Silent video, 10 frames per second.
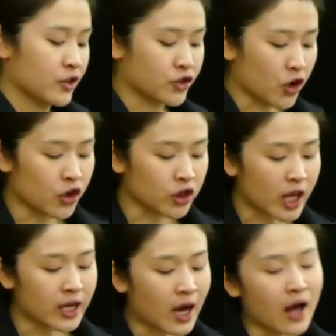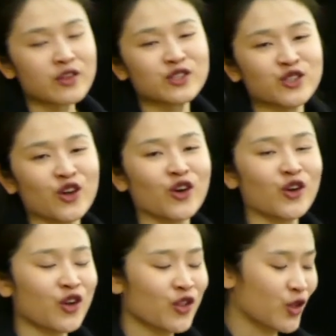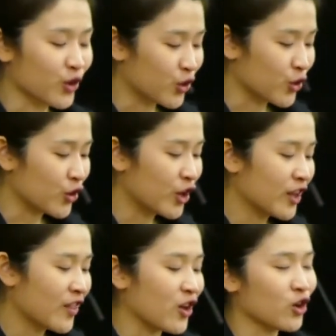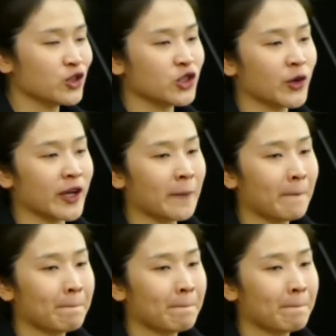Don't let others know the good that you're doing.